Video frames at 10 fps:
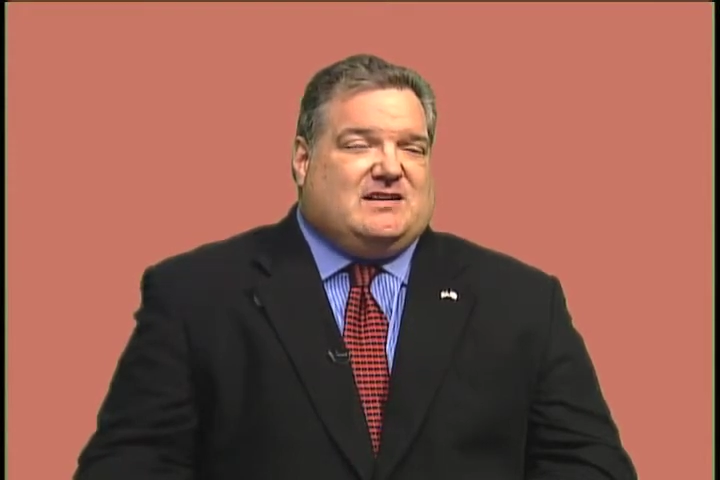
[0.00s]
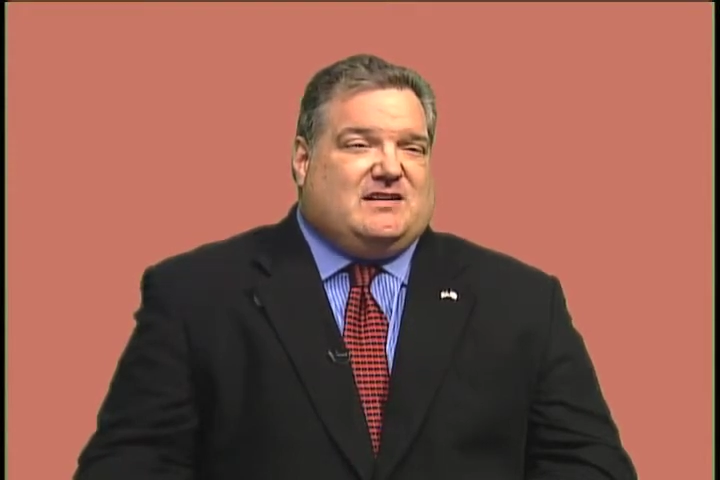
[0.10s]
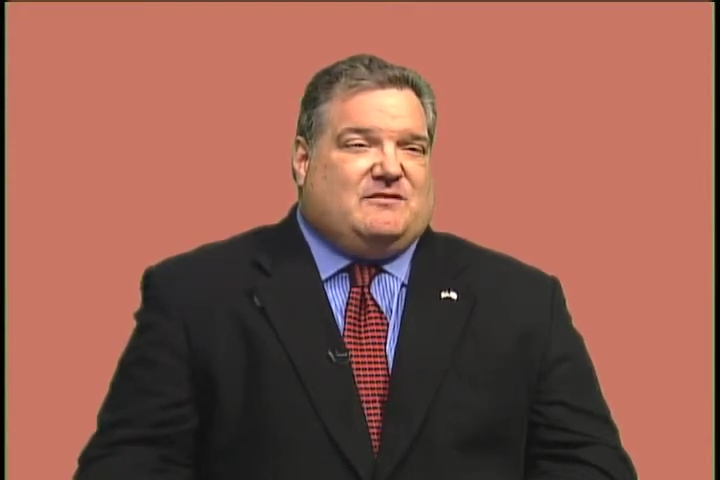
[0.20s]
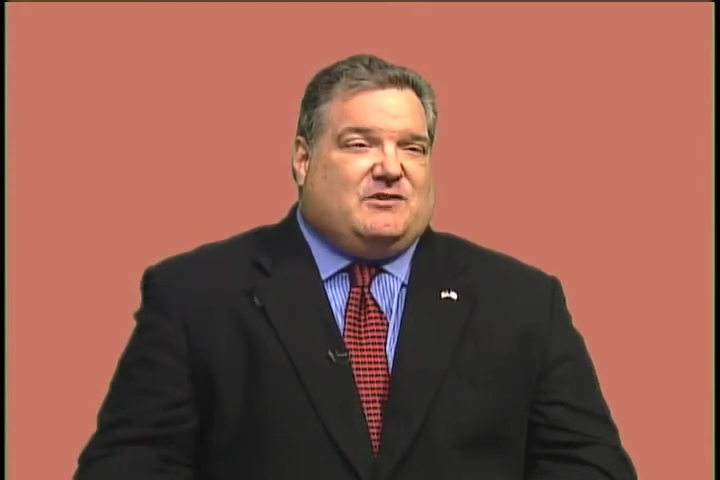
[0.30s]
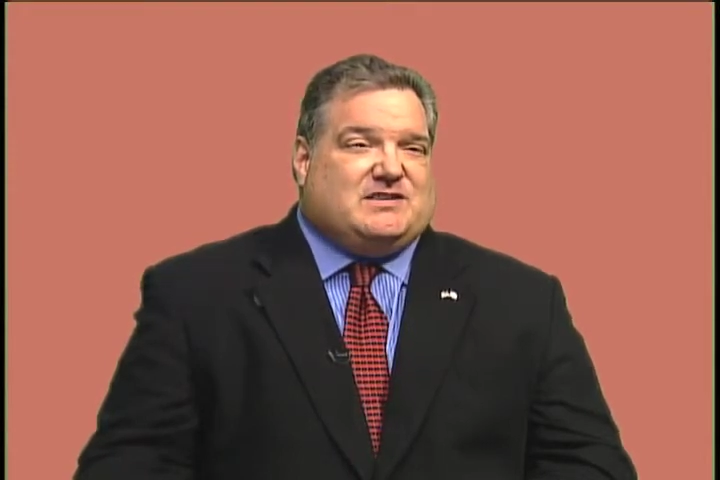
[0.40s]

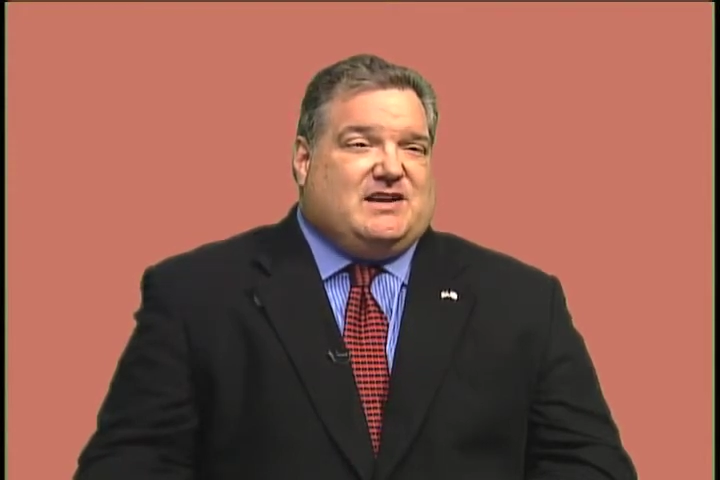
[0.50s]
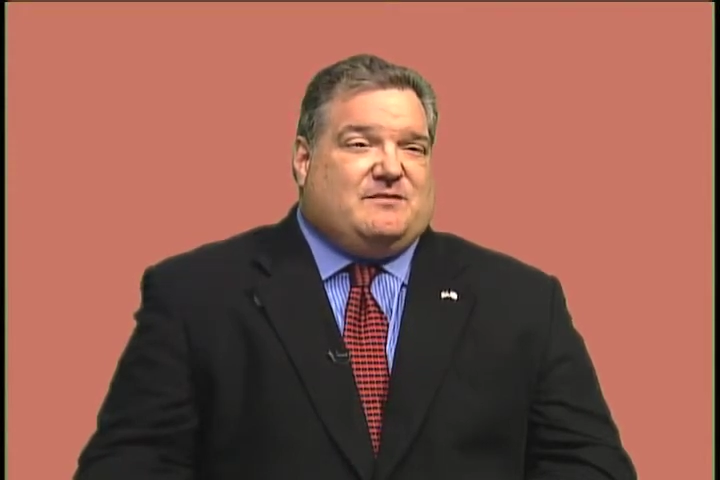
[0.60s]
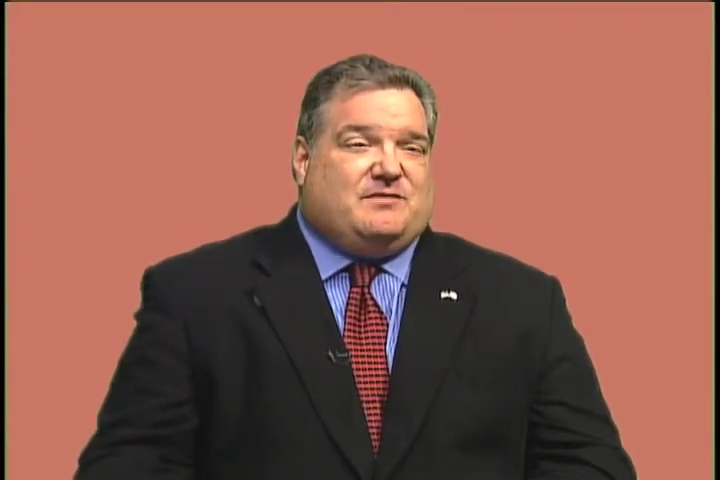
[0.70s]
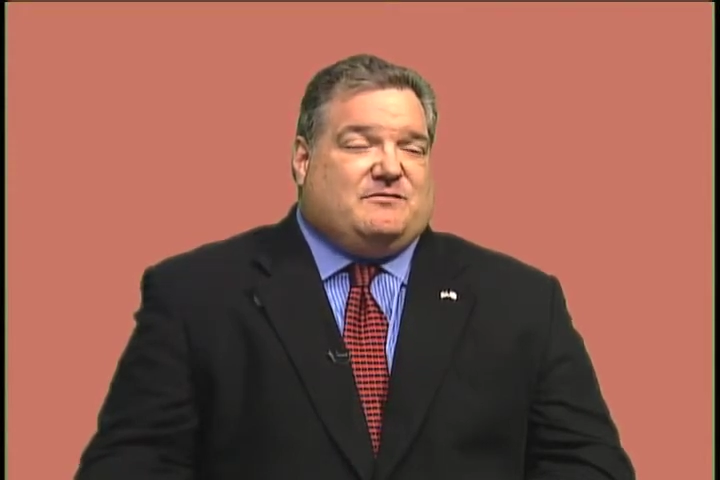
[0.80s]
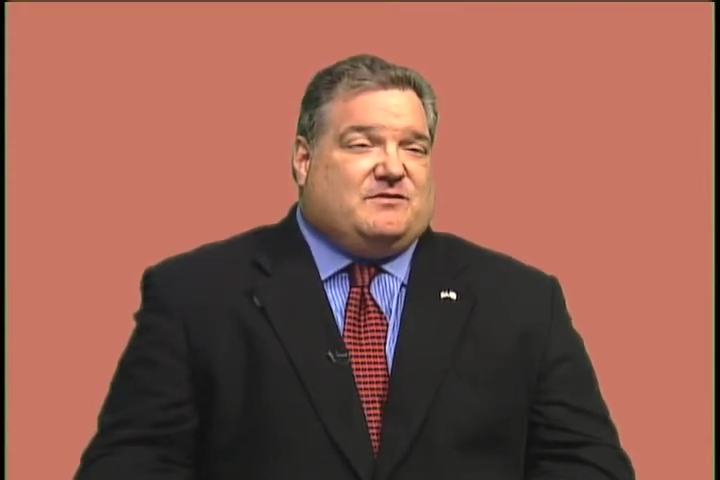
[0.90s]
in West
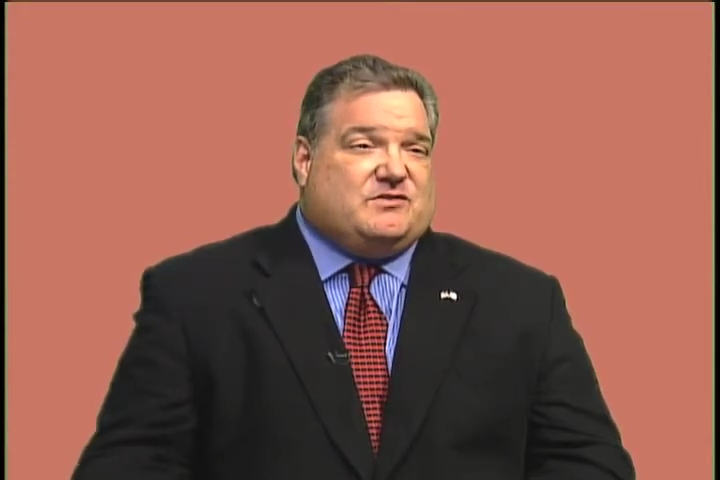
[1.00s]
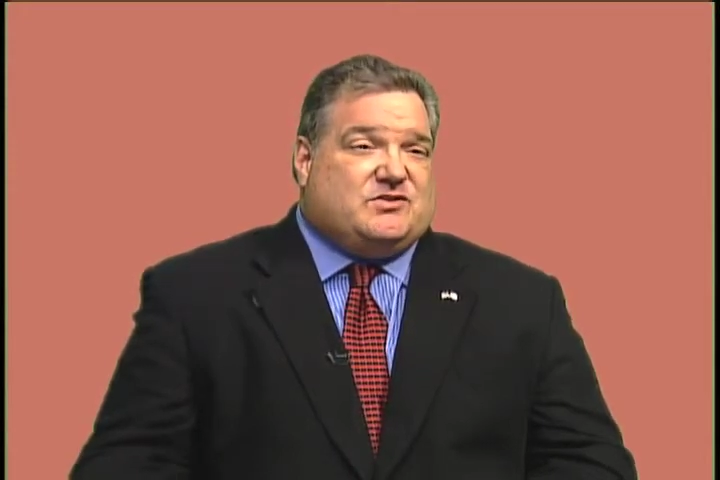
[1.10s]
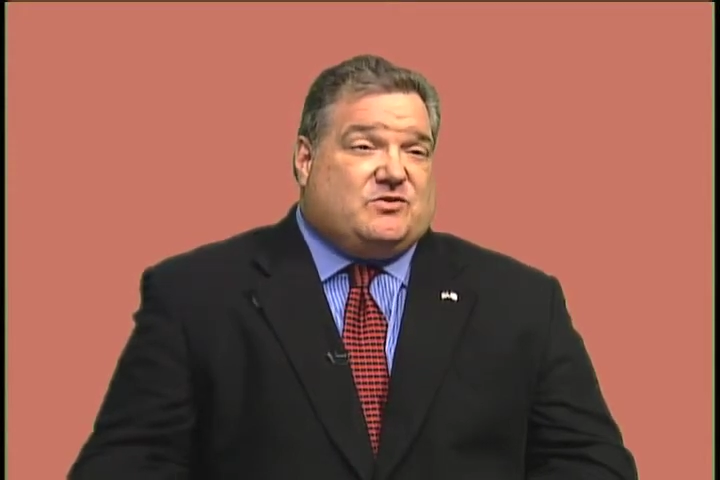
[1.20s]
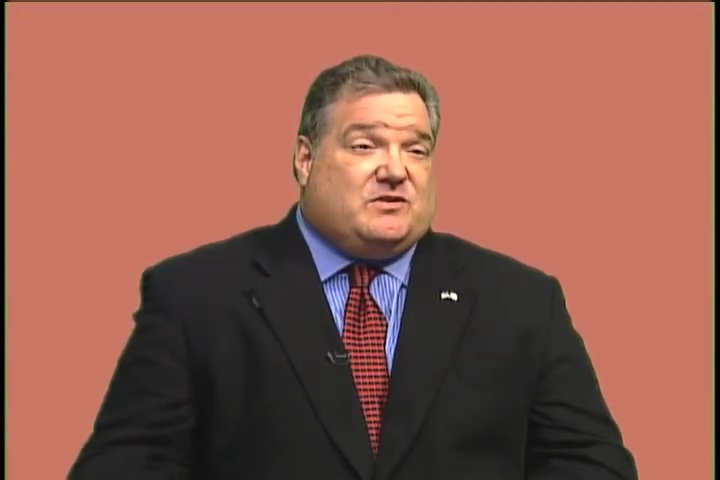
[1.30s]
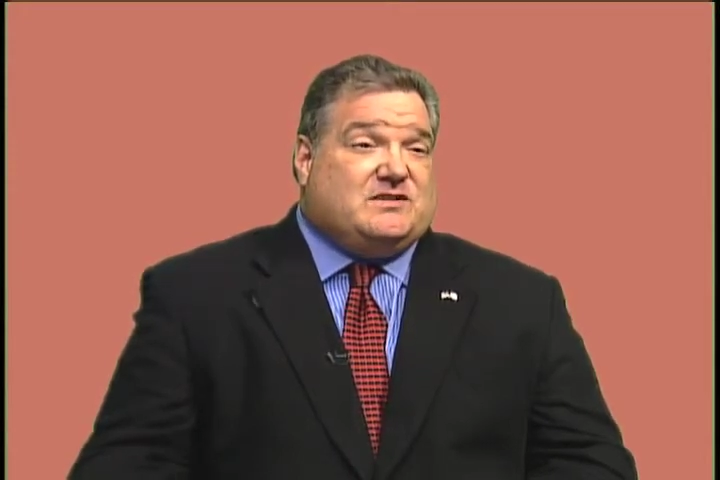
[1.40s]
Tampa. We
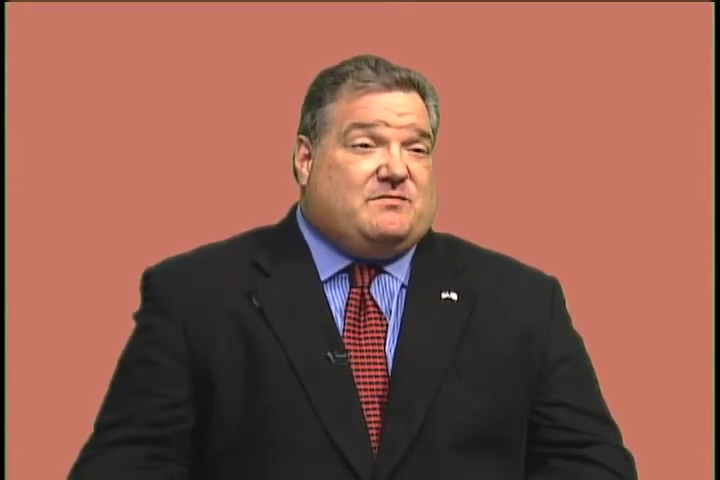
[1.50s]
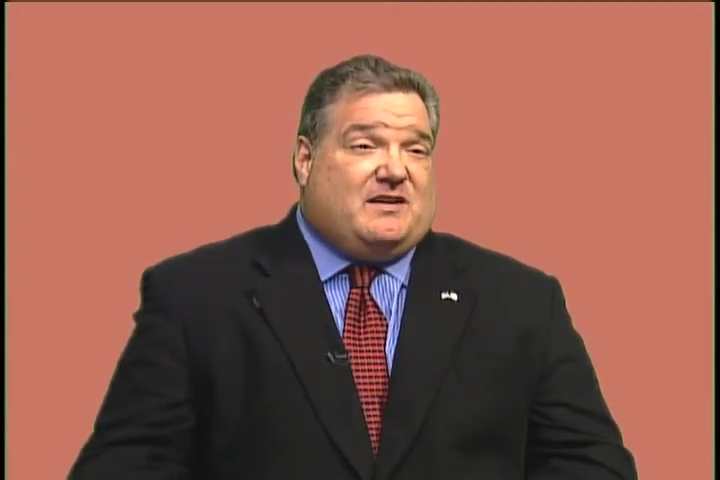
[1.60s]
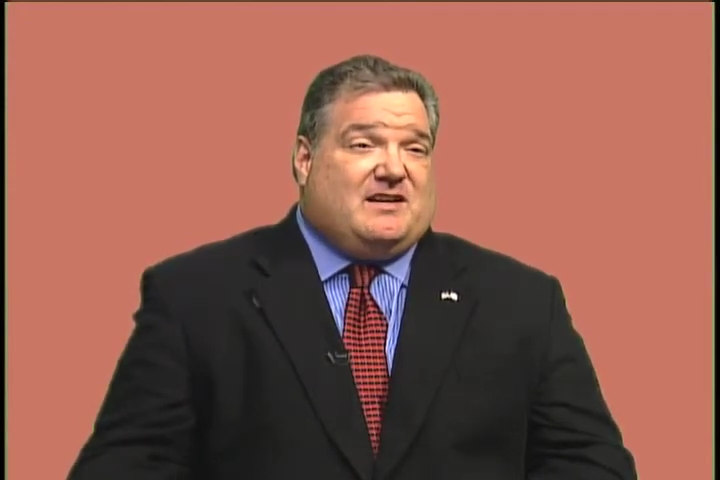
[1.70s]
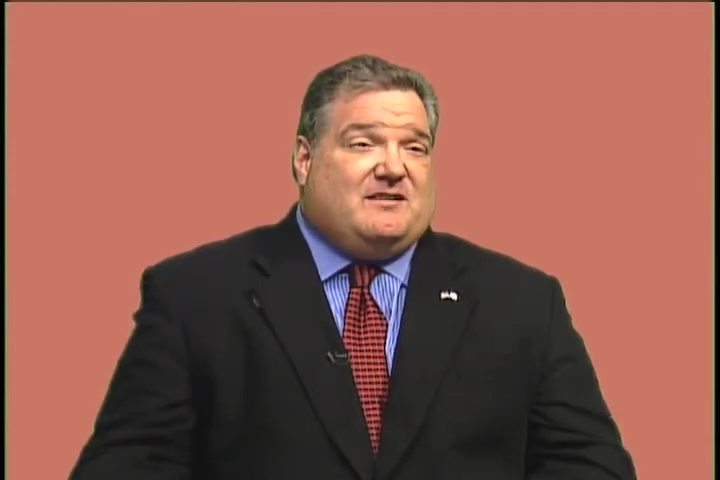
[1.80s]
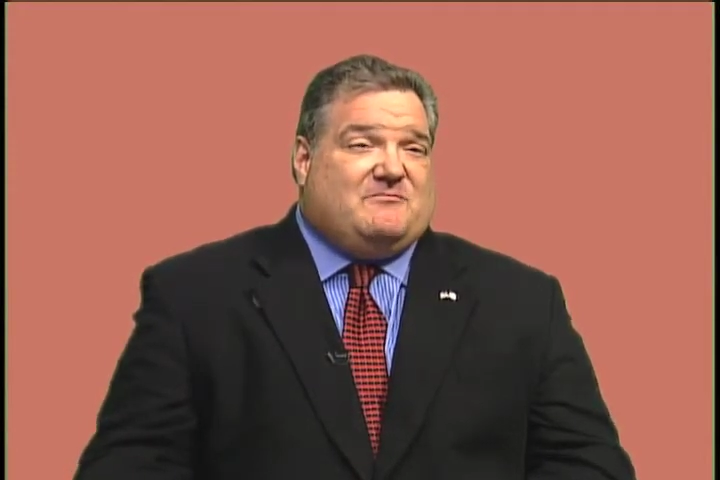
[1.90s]
heard stories
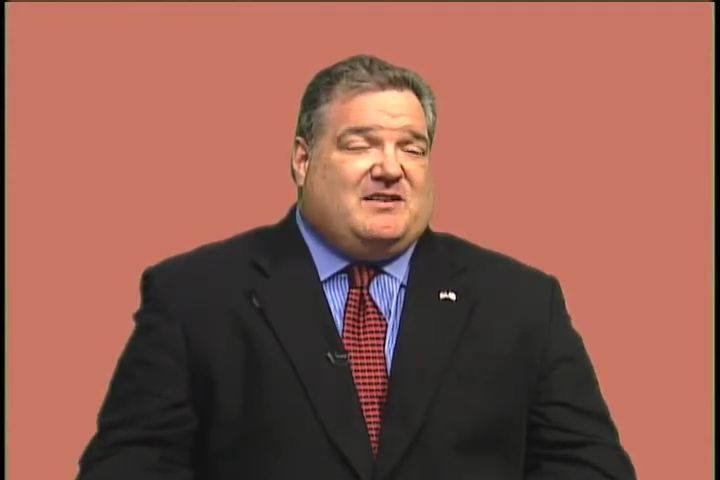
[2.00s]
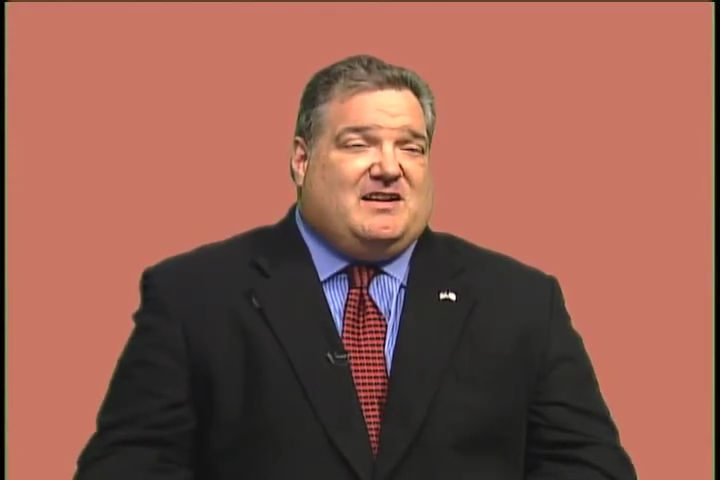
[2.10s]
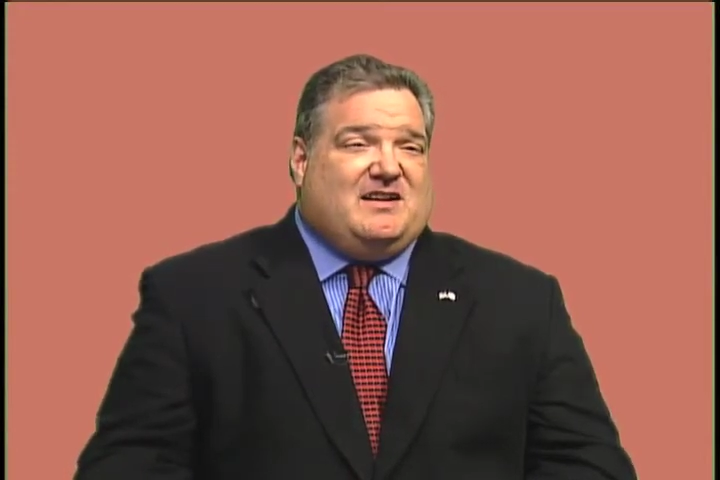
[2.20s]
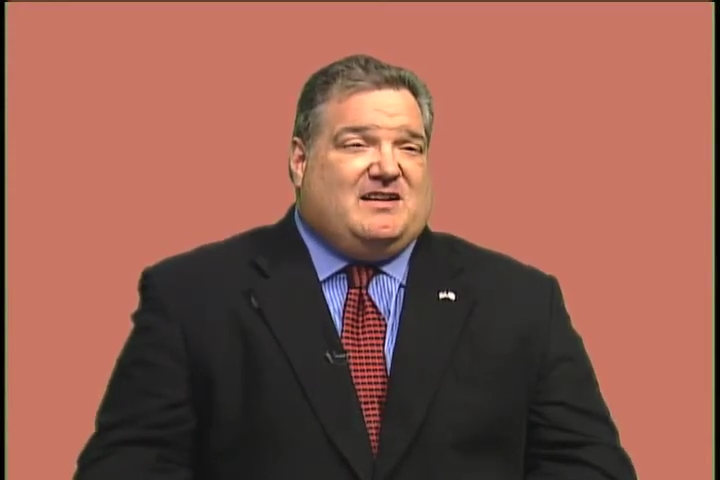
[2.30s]
about him.